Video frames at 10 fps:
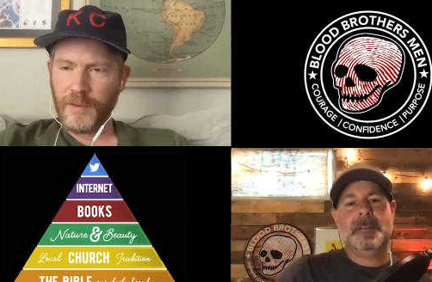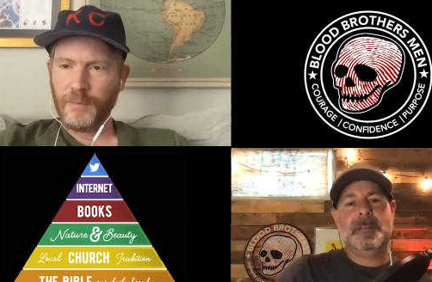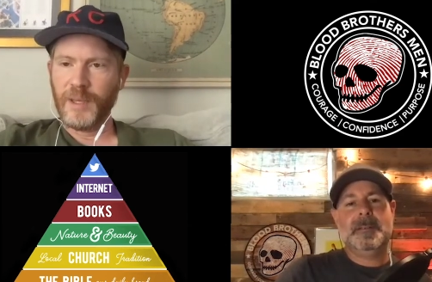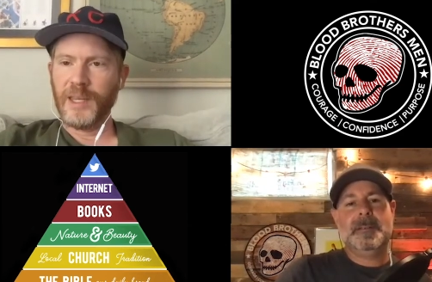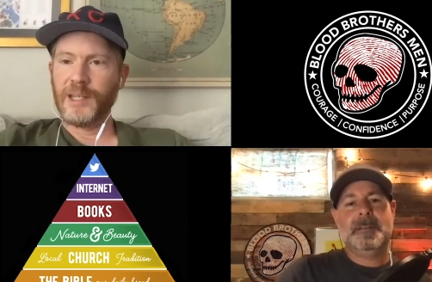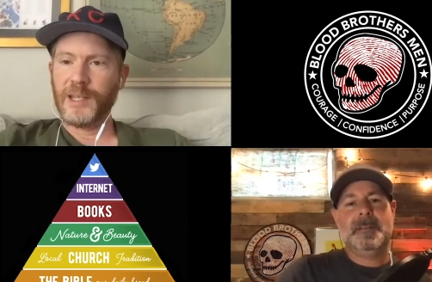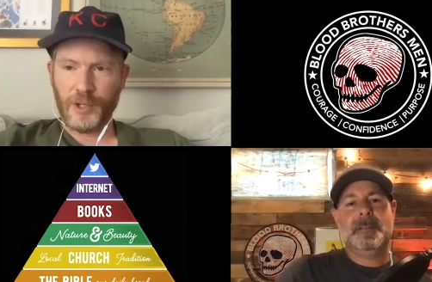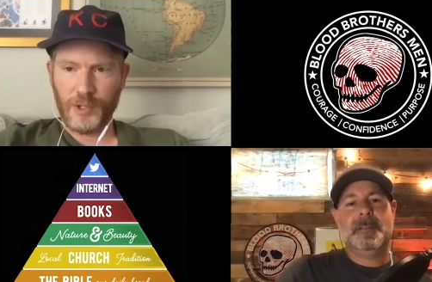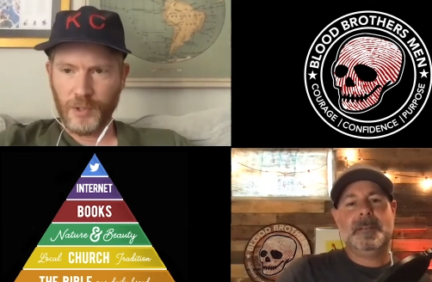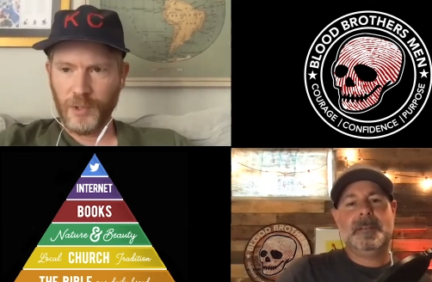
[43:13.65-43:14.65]
Speaker 1: be
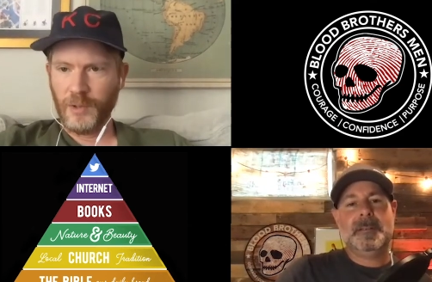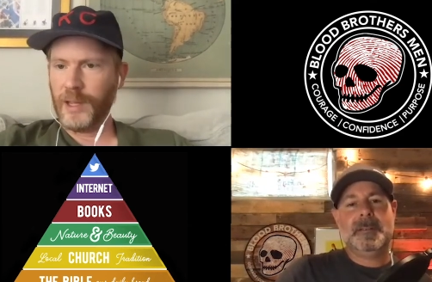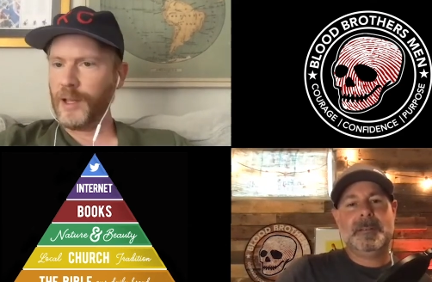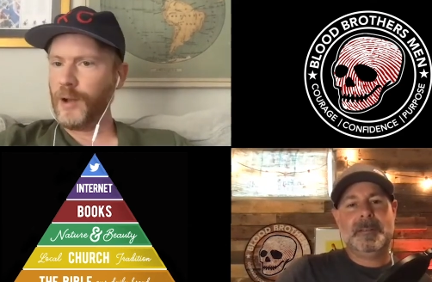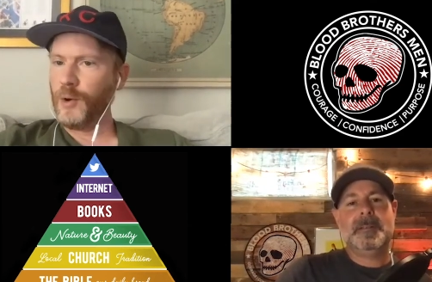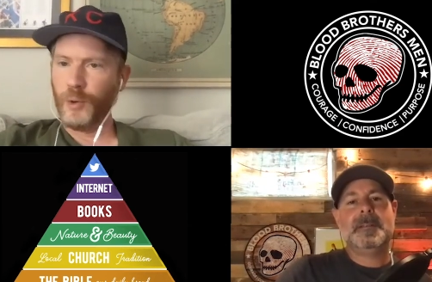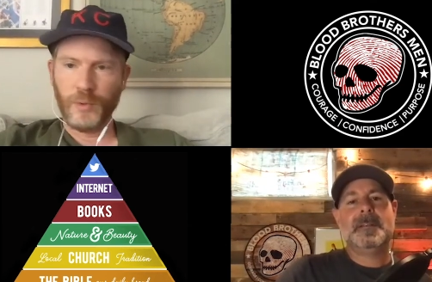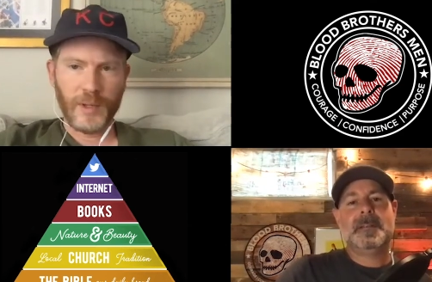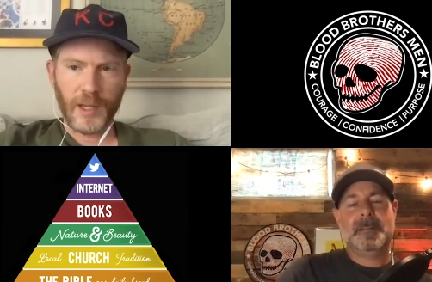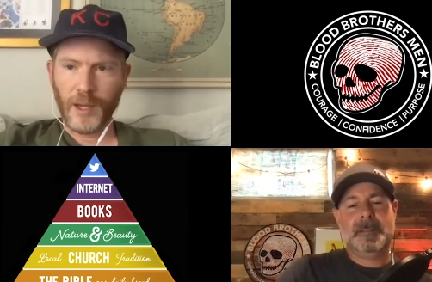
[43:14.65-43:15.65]
intentional like
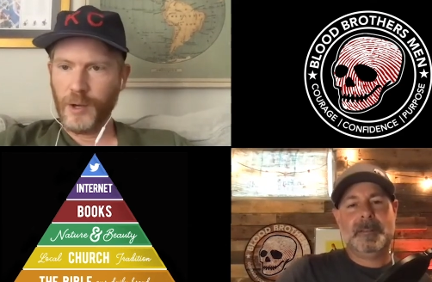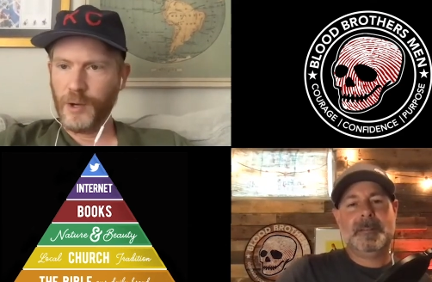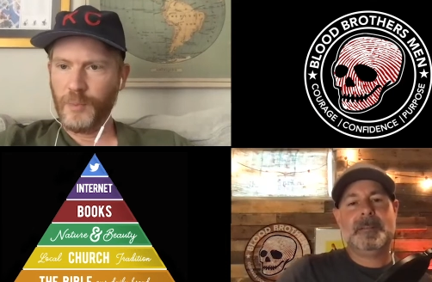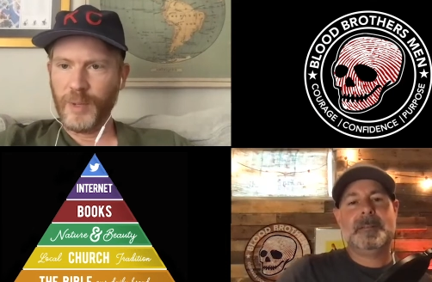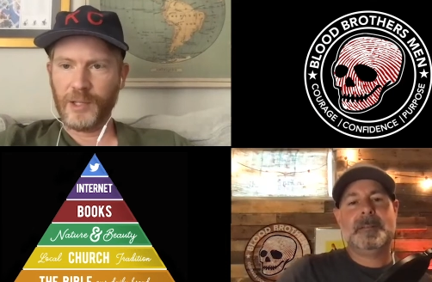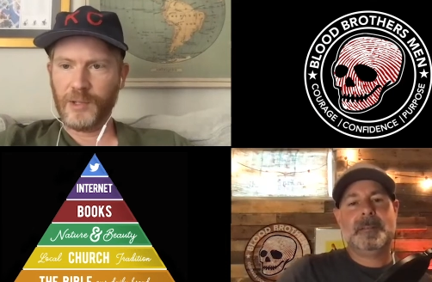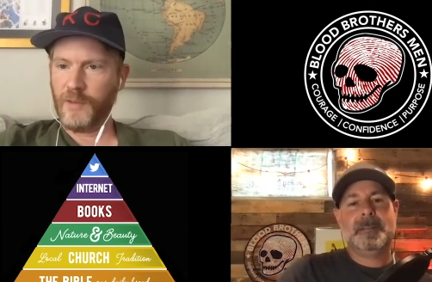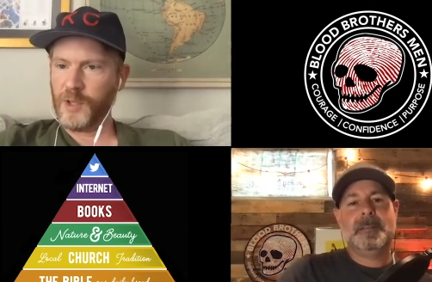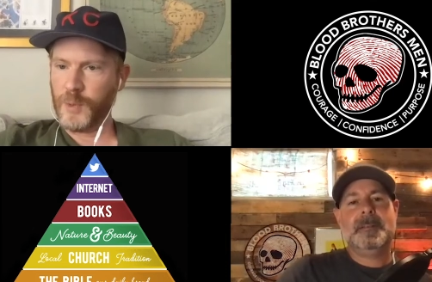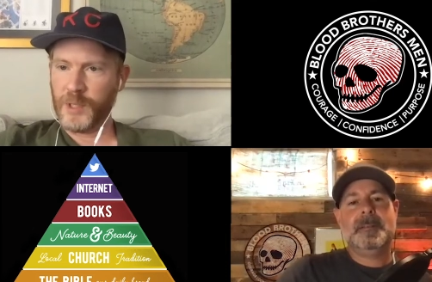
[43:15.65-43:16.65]
only go because you have
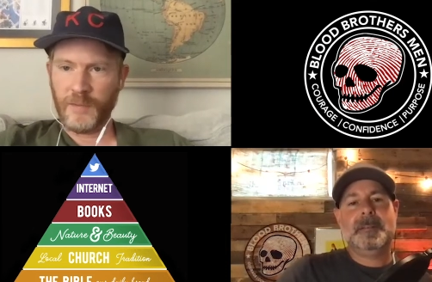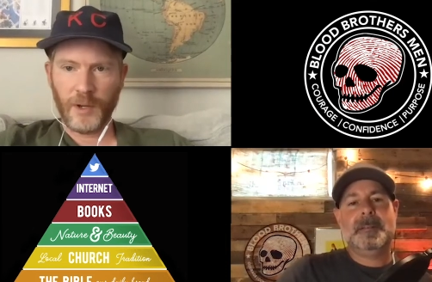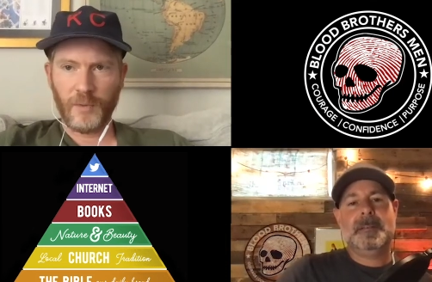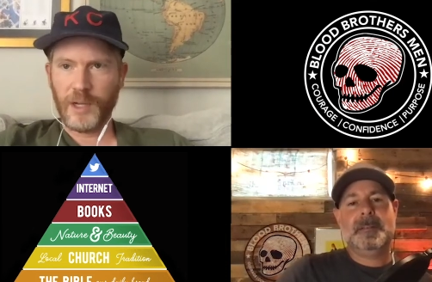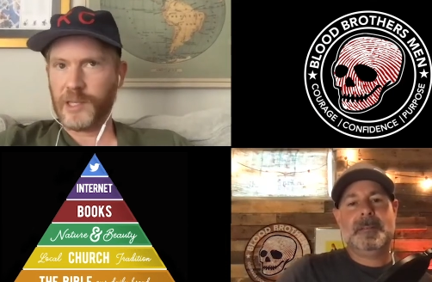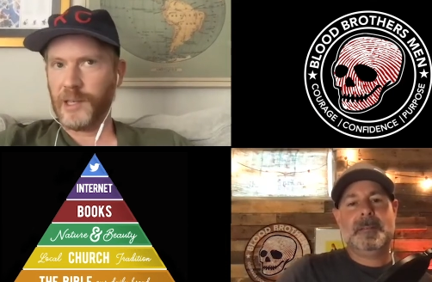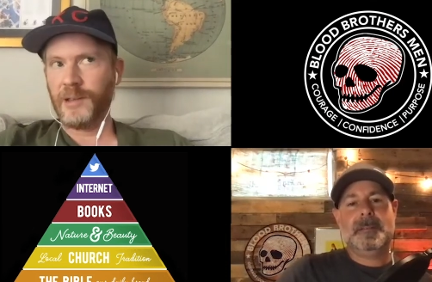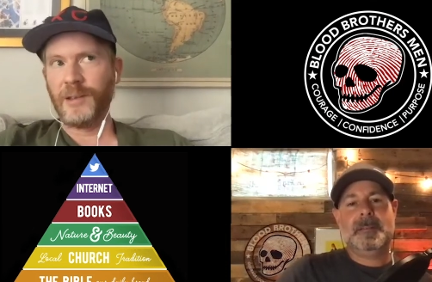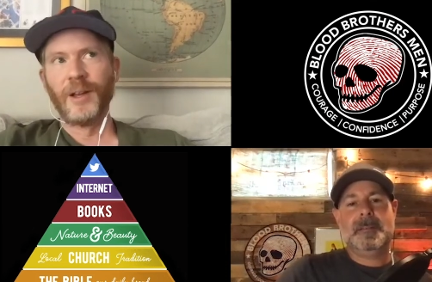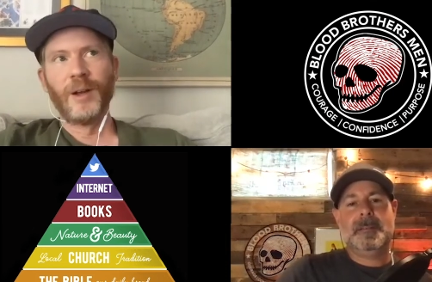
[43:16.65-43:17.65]
a specific reason